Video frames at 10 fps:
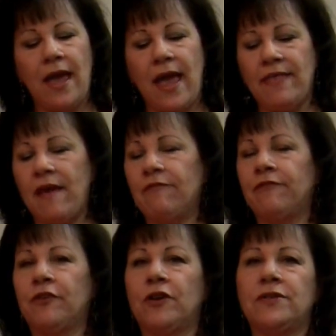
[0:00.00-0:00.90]
and that
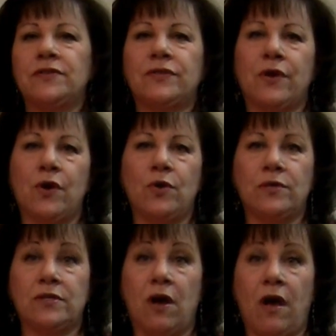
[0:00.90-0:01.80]
fur is so
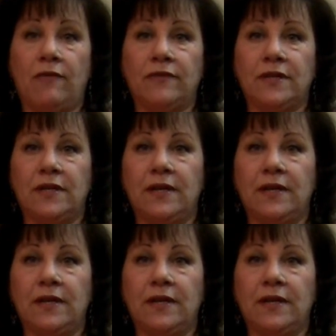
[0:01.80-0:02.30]
soft.